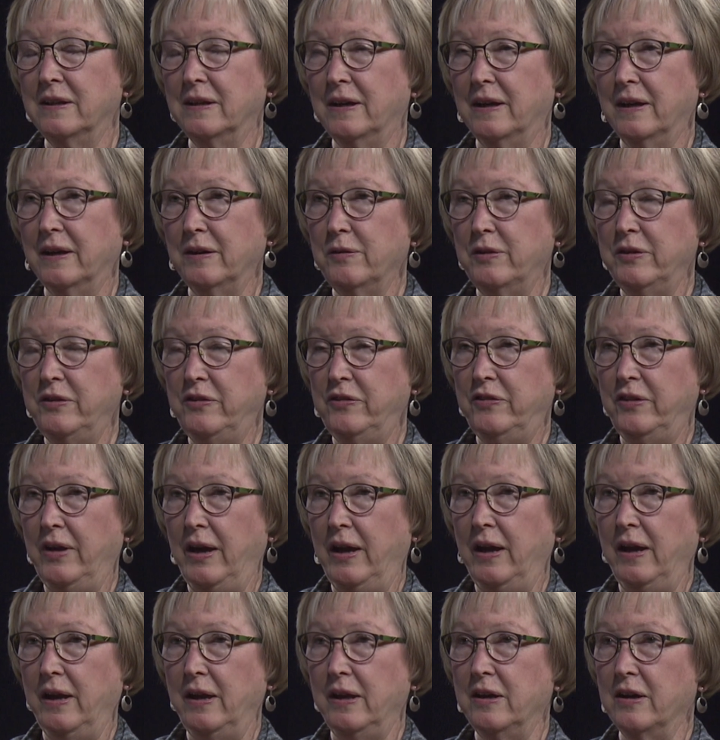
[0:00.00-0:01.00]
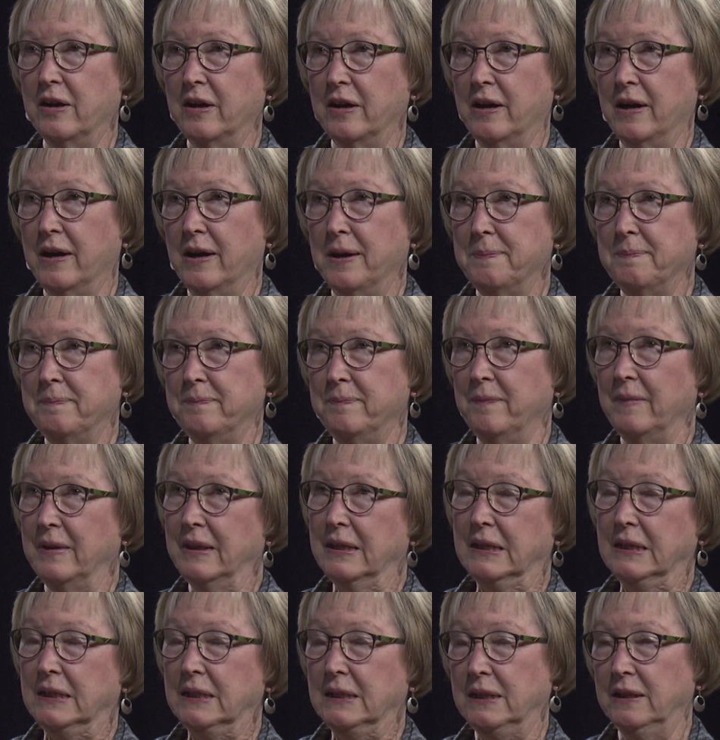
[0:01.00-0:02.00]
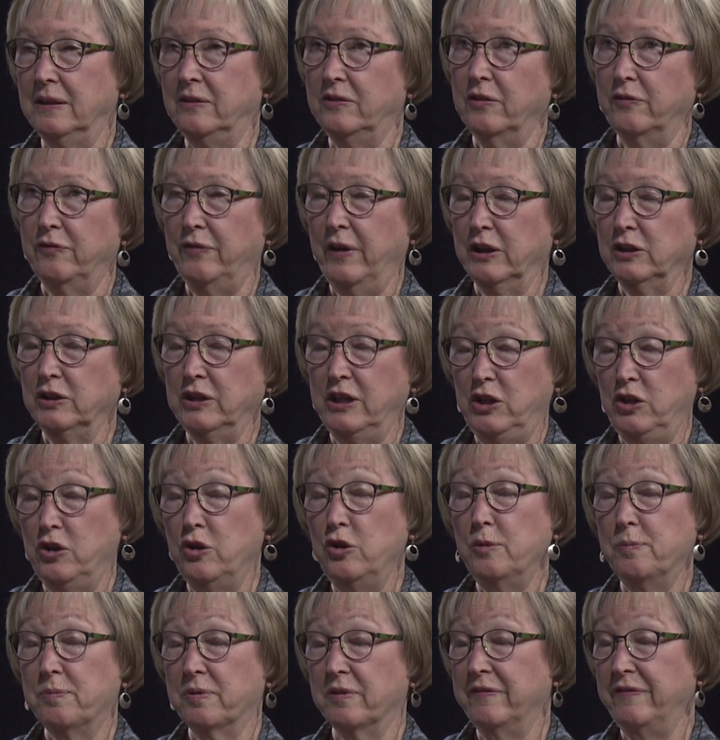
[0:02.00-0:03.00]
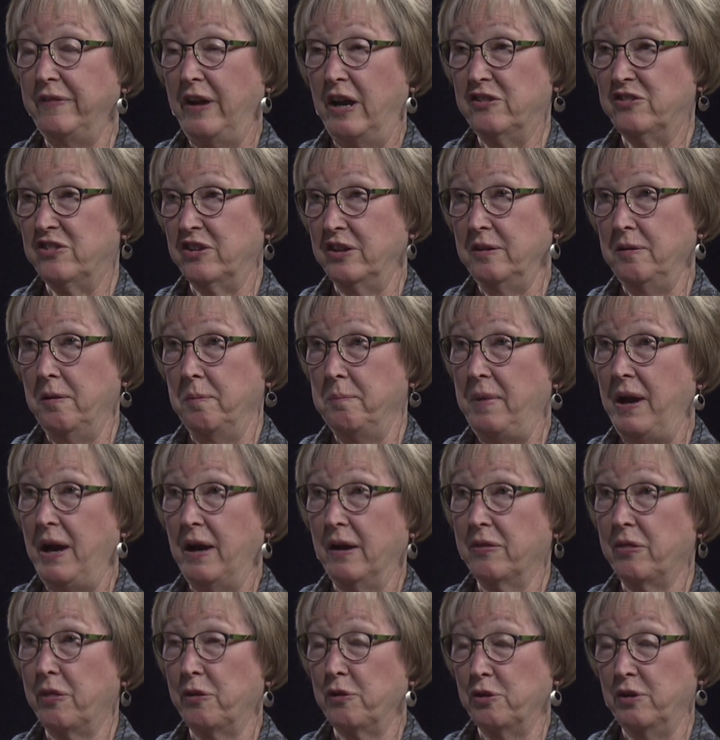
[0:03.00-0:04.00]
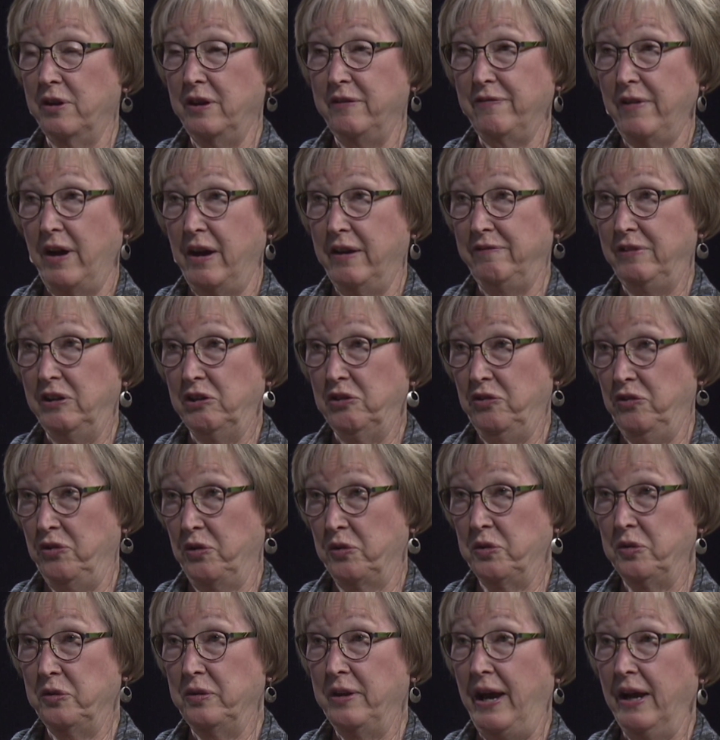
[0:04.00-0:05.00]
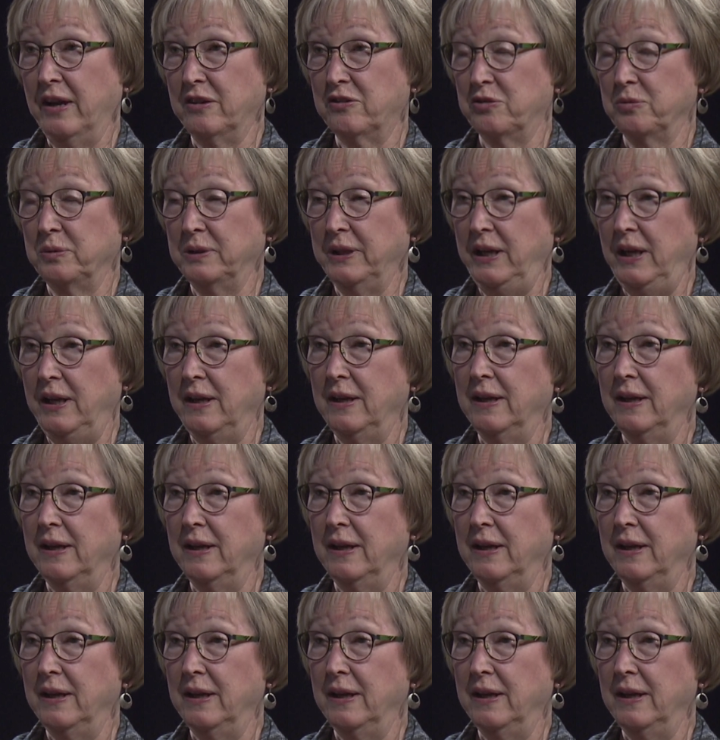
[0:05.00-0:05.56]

I would say it's a fairly new profession, about 35 years old actually.